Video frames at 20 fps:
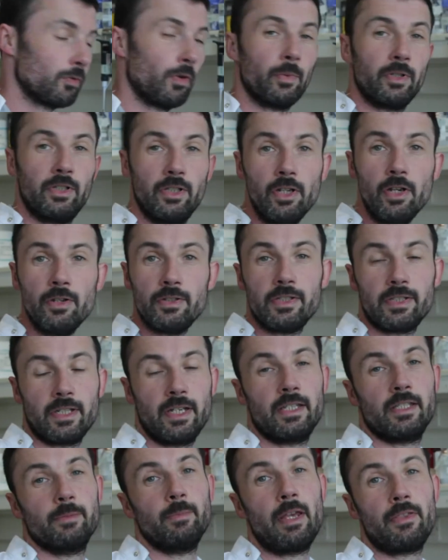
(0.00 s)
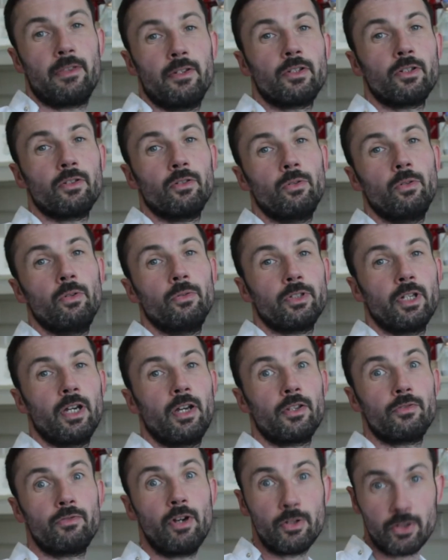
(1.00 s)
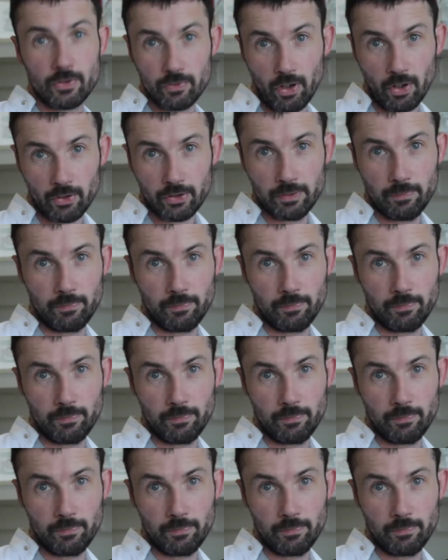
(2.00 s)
So what we use is a, is a method called uh, the rotorod.